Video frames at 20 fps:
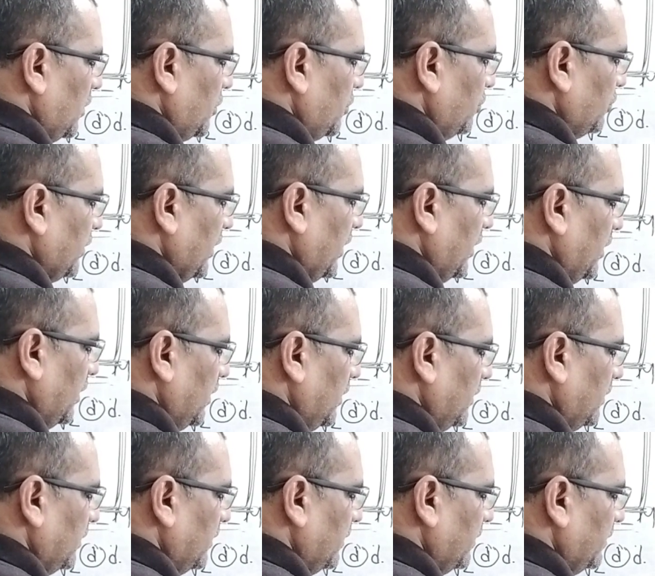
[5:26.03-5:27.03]
to the
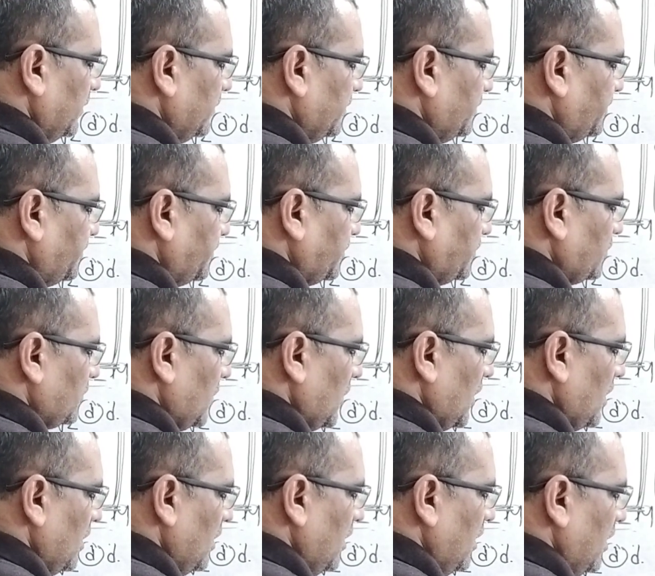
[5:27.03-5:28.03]

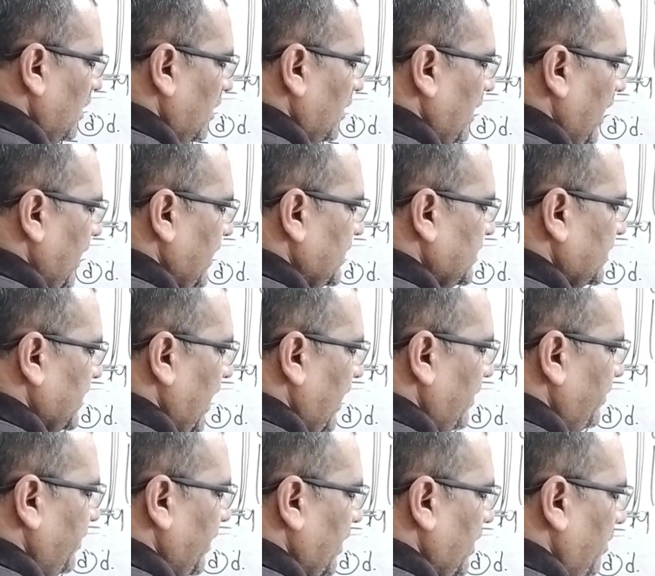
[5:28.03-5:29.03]
right
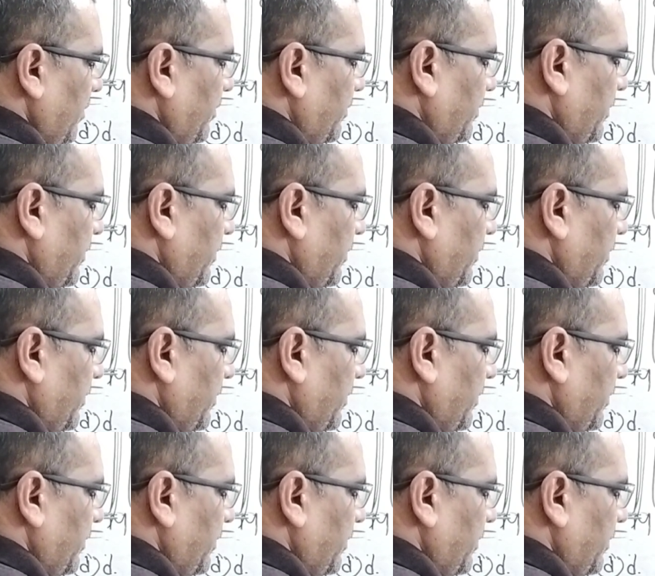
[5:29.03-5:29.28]
side, become